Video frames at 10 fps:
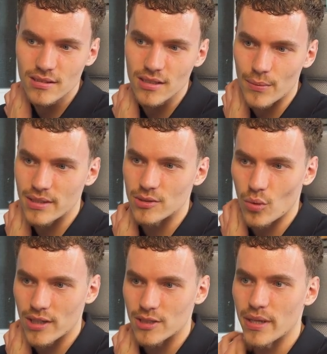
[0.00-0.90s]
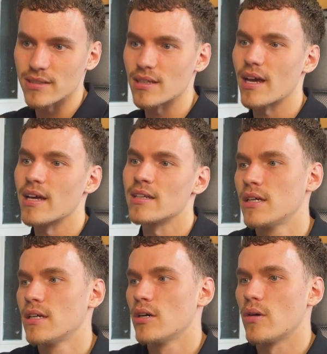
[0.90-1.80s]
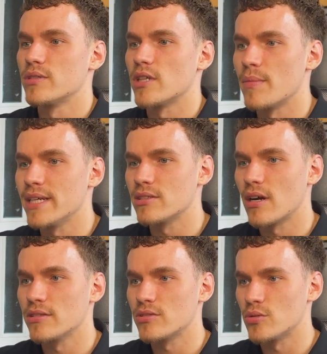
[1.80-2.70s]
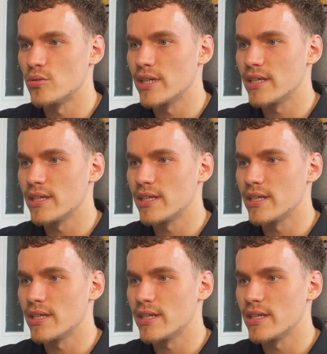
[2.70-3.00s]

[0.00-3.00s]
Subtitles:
This white space, and obviously our main title